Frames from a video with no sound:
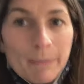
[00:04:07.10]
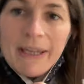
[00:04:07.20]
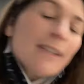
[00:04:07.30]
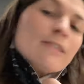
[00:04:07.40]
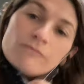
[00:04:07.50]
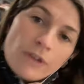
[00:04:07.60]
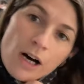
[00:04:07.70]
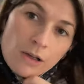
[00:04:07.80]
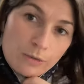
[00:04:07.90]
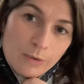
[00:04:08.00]
bacon
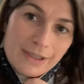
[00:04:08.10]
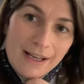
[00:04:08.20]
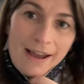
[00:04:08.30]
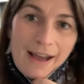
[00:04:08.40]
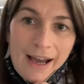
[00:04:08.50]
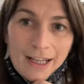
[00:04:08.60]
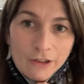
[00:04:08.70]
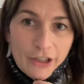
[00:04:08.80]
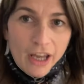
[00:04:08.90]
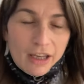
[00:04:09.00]
roll was hell
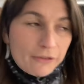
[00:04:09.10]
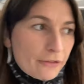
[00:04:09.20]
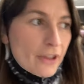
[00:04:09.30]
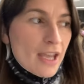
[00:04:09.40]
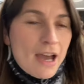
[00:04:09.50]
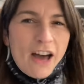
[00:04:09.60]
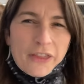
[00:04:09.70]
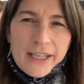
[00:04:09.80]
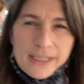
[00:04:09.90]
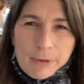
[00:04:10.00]
on earth. I
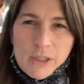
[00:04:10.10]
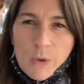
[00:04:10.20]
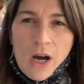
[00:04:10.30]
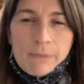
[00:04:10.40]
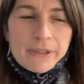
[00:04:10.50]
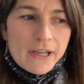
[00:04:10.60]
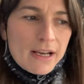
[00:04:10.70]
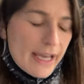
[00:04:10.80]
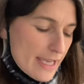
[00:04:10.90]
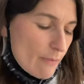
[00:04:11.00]
think it's because we got up so
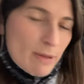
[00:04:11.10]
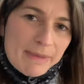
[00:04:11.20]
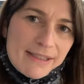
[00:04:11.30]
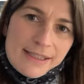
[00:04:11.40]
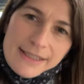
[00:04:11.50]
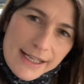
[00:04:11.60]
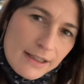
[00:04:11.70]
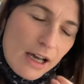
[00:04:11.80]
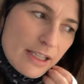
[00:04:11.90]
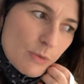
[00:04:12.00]
late and we missed the
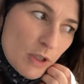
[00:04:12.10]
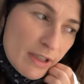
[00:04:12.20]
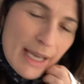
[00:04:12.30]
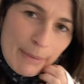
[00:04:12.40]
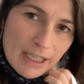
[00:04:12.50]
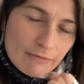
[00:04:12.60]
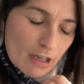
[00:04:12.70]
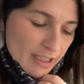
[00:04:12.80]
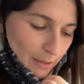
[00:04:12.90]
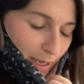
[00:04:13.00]
deadlines. We couldn't get bacon
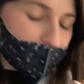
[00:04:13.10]
roll anywhere,